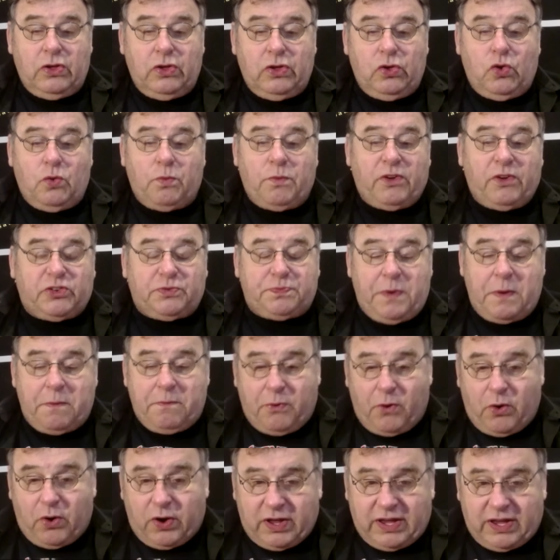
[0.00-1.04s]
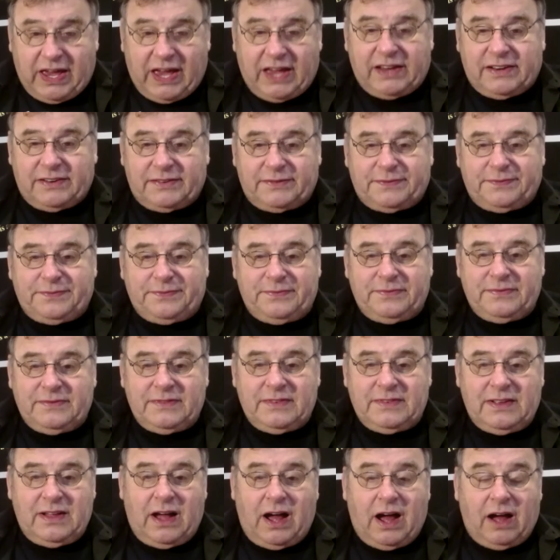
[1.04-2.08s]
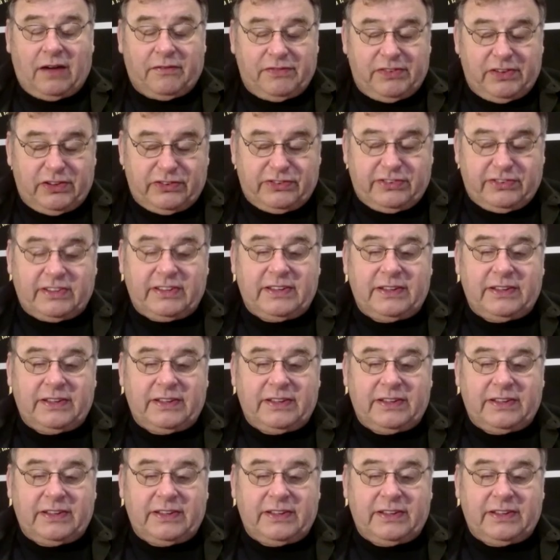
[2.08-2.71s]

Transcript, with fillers: You must be born again, obviously.